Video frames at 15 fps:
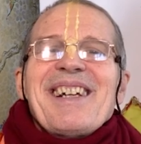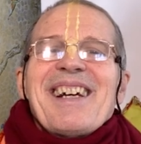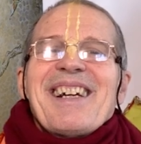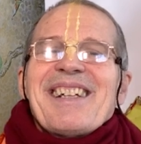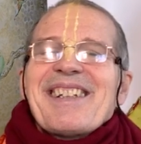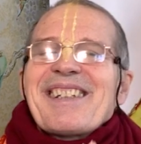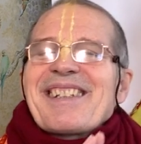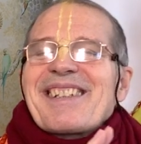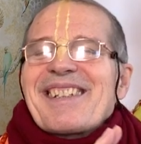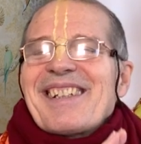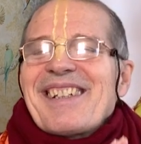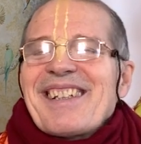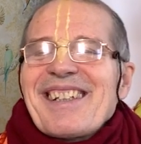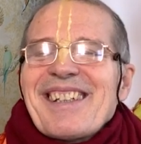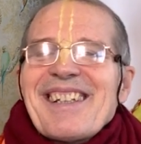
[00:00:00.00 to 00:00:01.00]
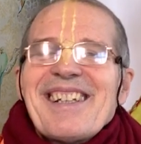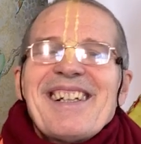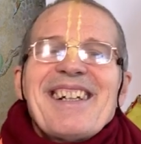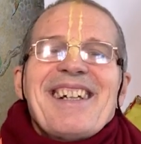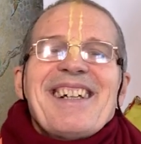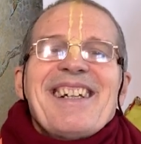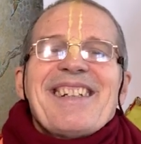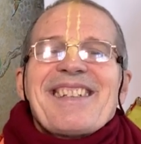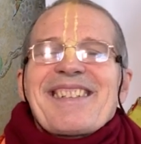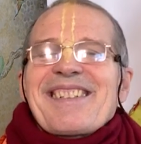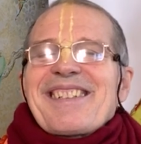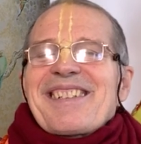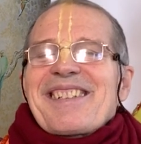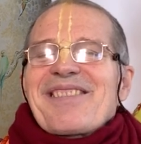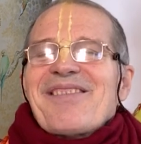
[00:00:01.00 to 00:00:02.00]
And his
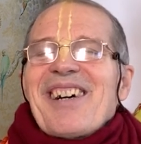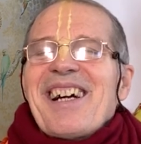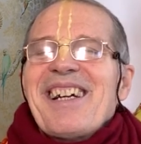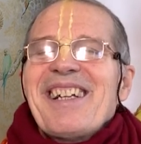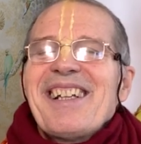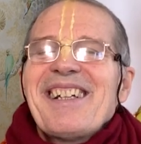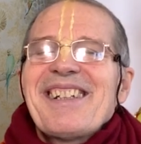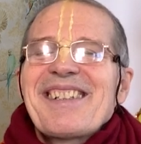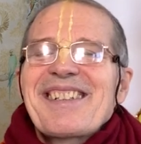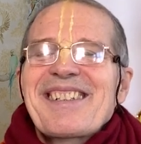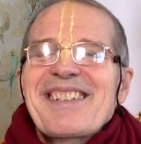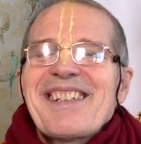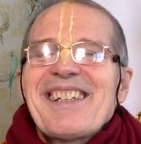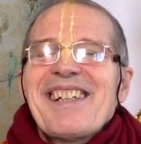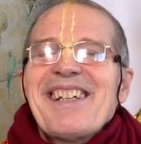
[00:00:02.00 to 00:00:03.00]
smile is,